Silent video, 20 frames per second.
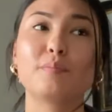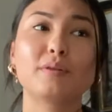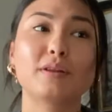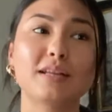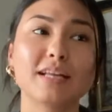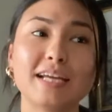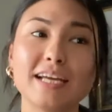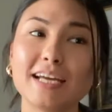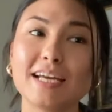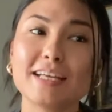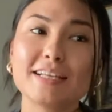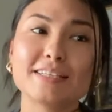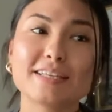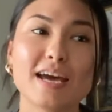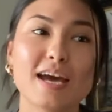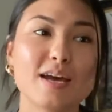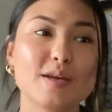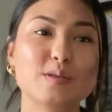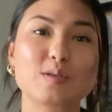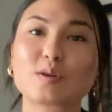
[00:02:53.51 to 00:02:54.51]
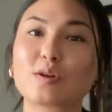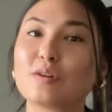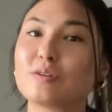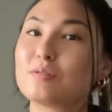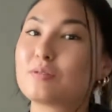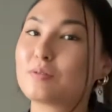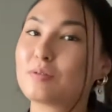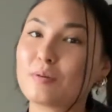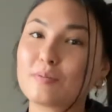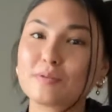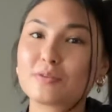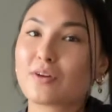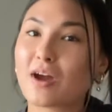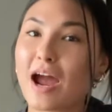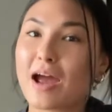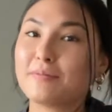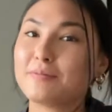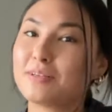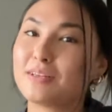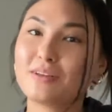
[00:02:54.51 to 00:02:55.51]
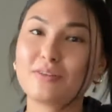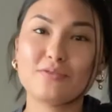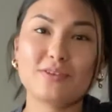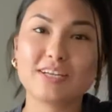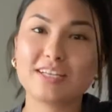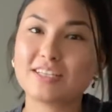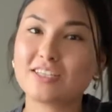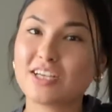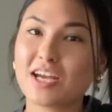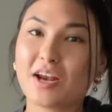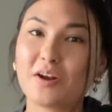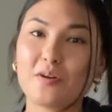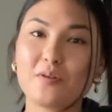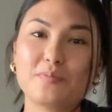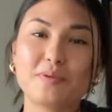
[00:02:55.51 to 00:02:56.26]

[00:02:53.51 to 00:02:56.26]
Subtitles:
please subscribe to the Reese channel,